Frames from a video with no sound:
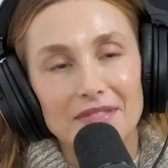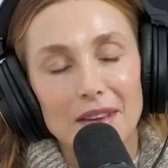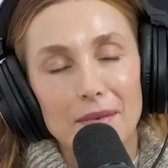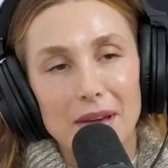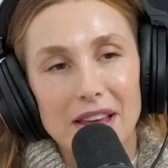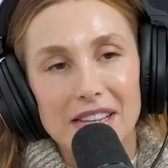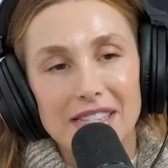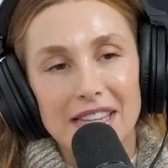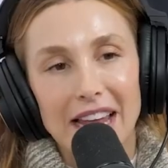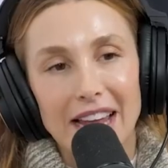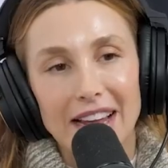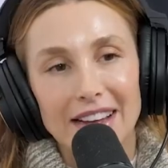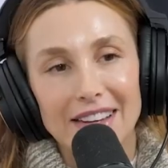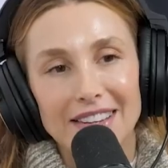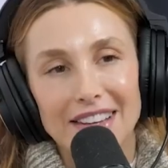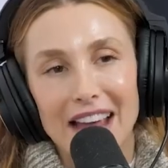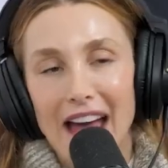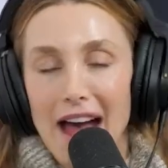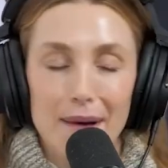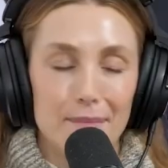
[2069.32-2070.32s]
Amazing.
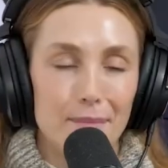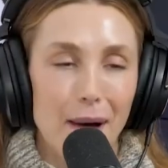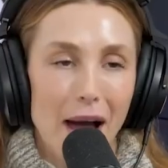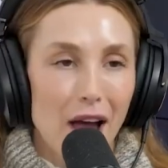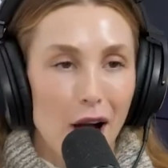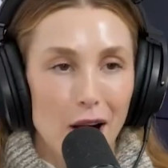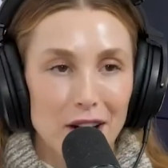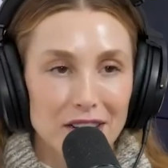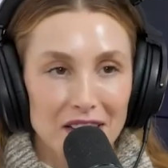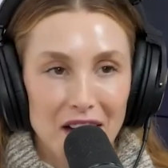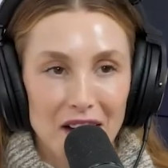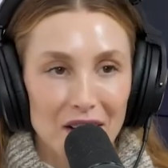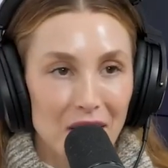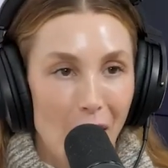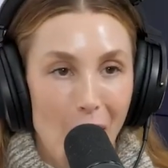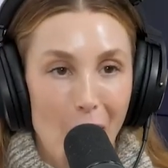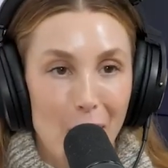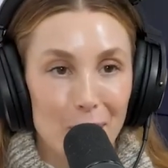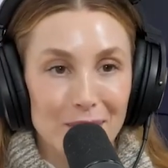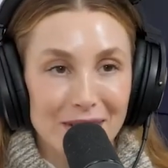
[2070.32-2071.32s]
Yeah,
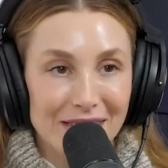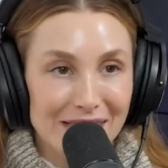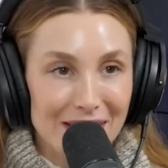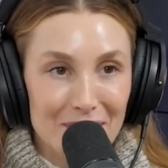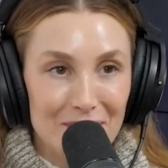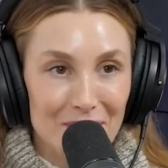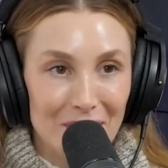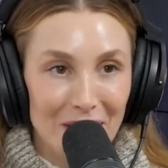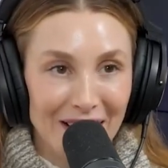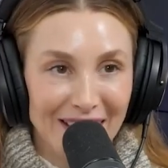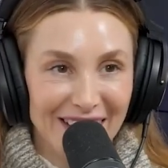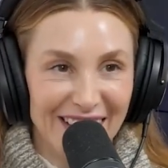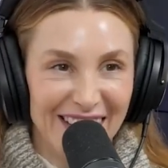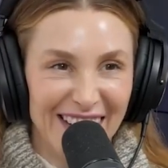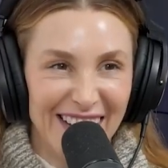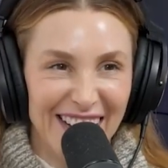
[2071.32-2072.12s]
byheart.com. Simple.